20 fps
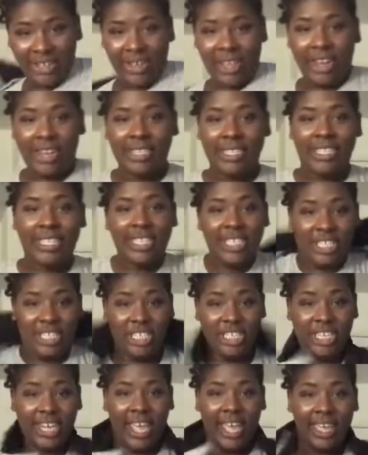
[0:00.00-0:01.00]
so here's the
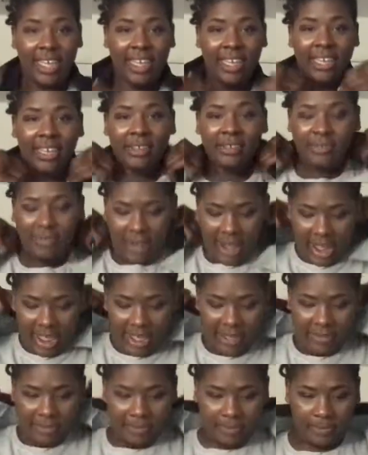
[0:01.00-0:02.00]
jacket,
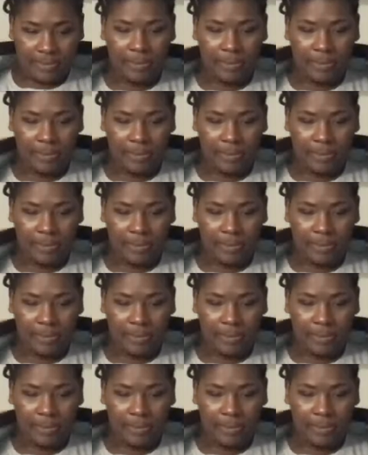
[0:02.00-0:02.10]
right?